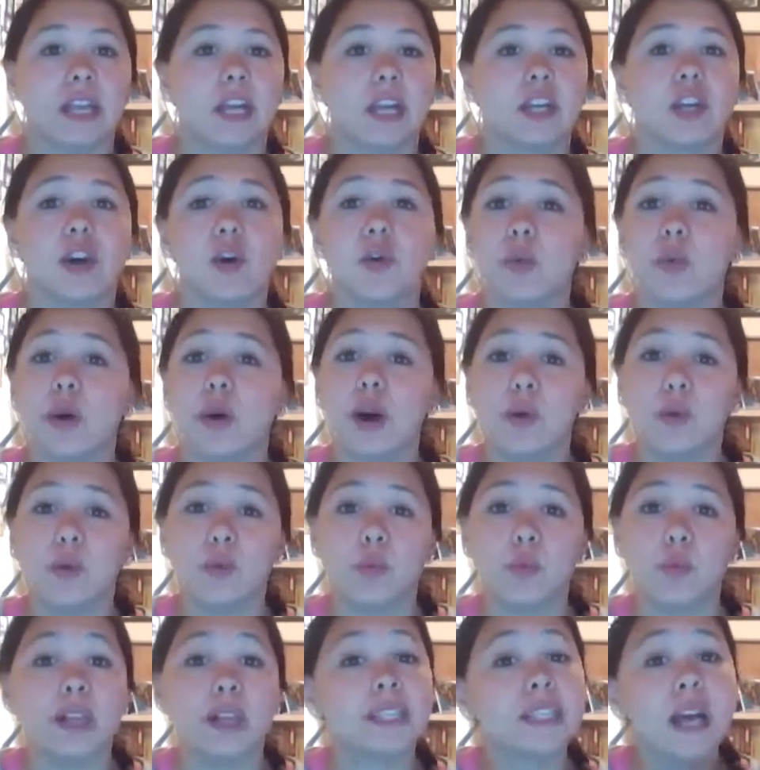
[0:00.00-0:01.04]
I know
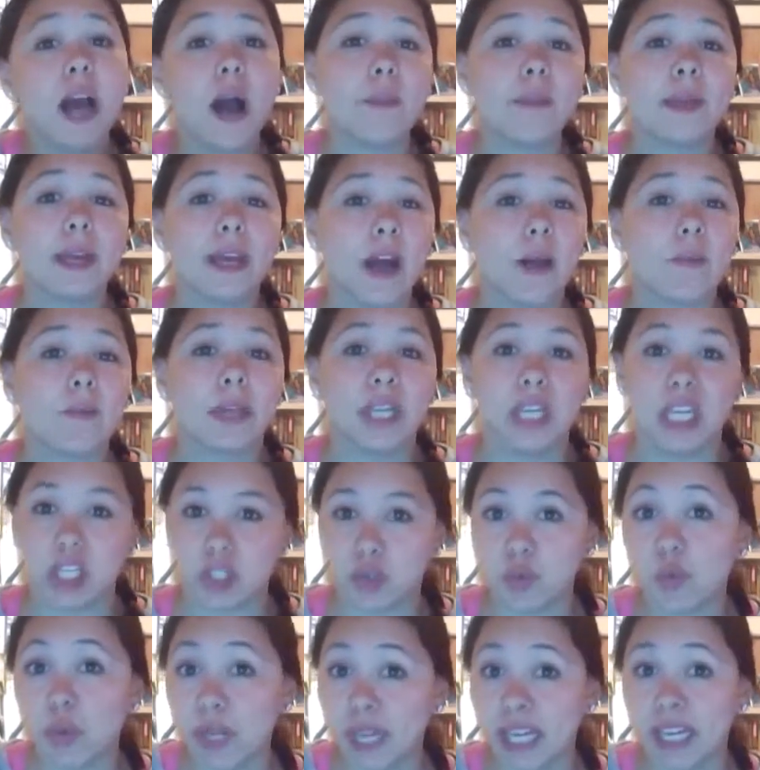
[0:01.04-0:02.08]
what's coming up
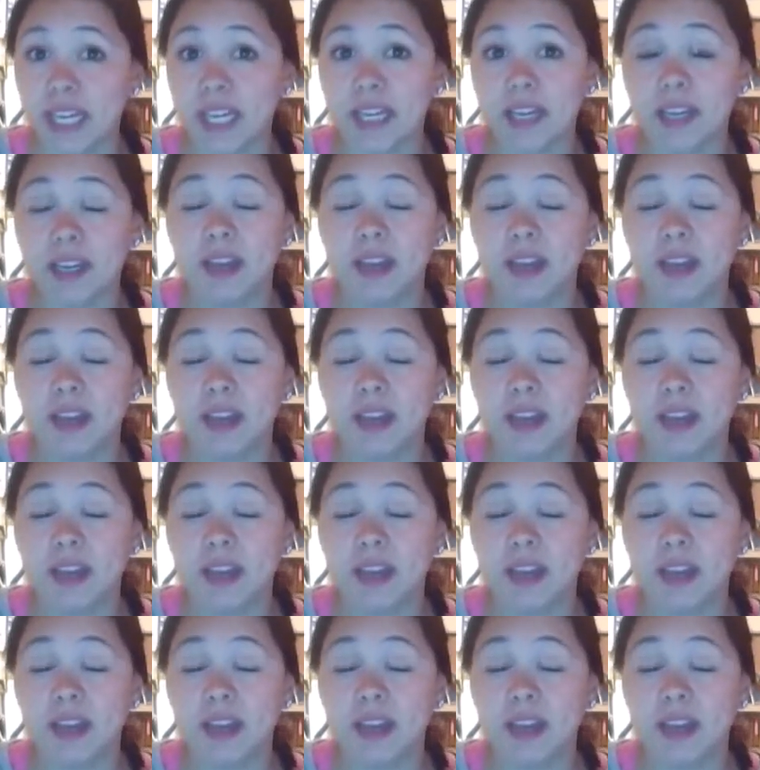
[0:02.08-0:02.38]
each week.